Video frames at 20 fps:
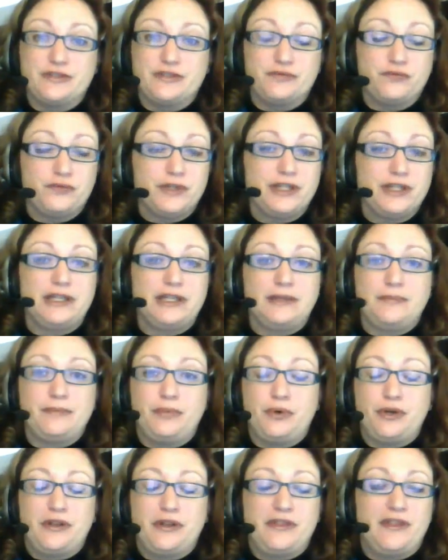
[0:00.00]
And it's
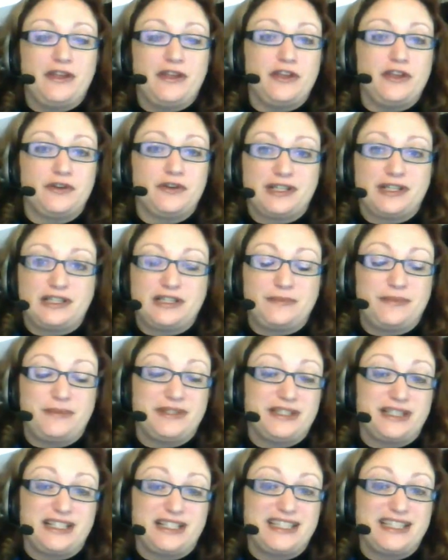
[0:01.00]
really important that you're
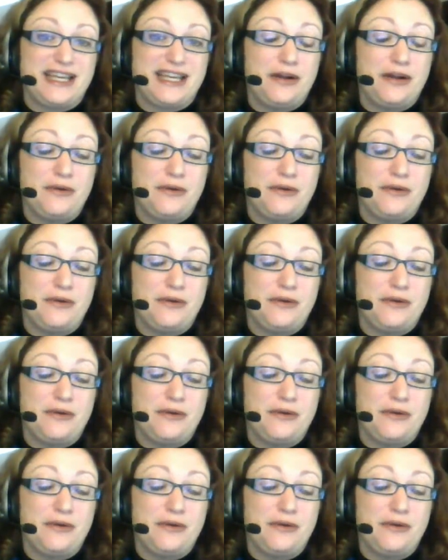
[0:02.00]
explicit